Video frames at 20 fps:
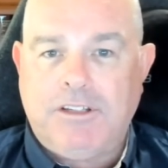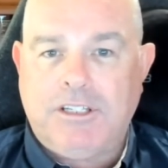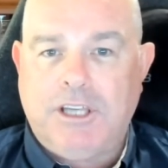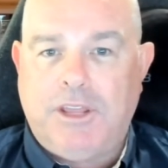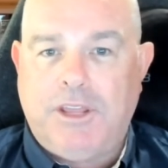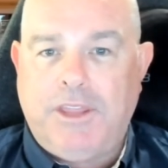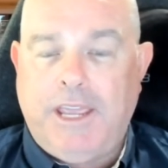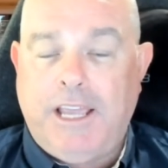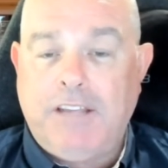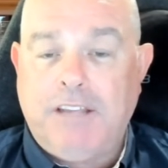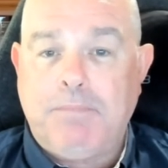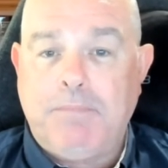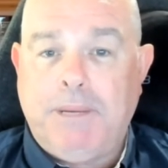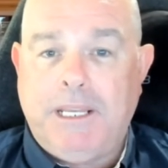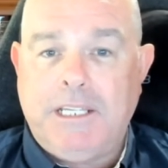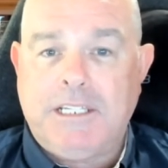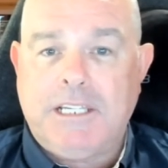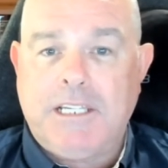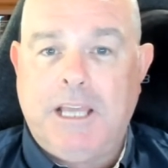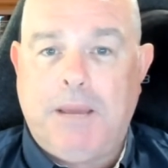So there has
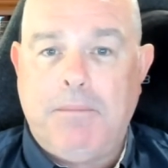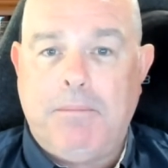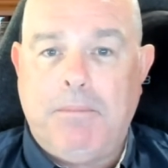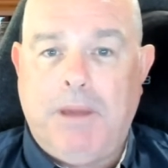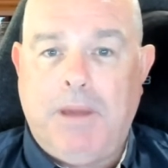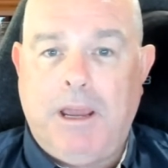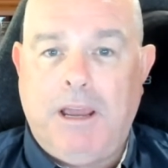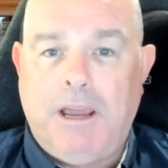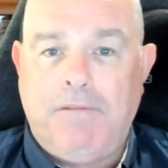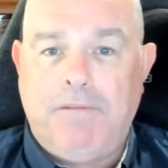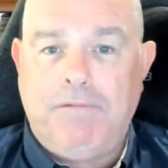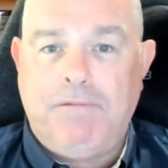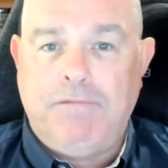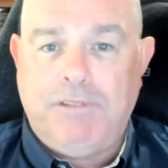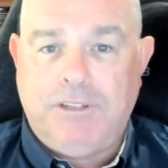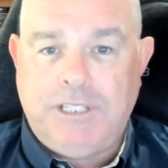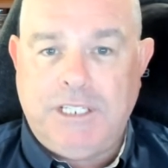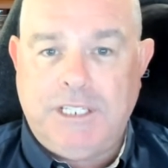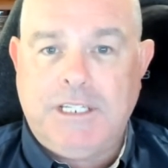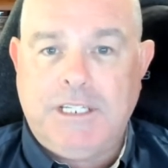been some
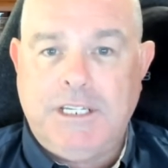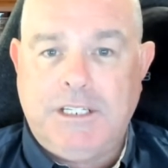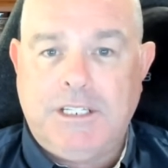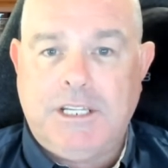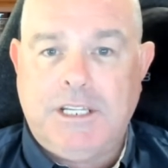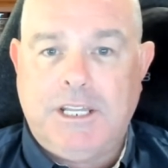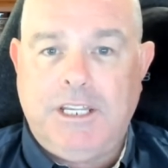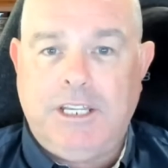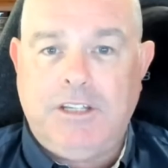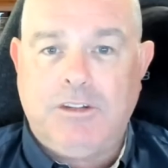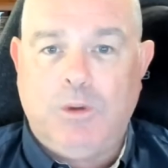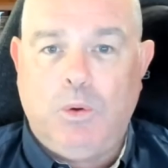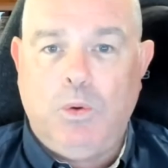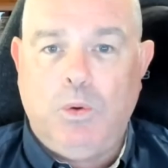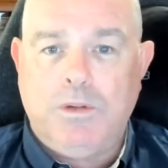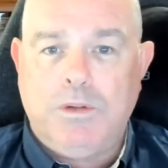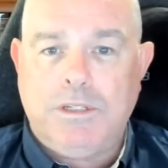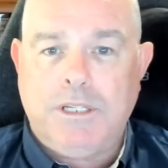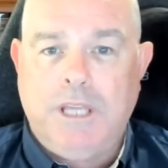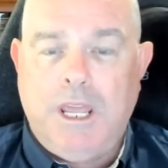resistance to these
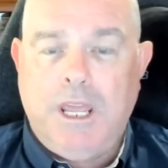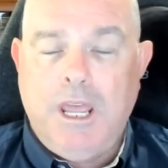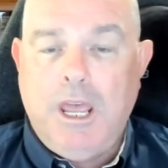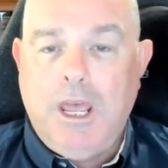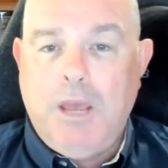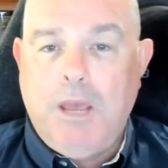laws,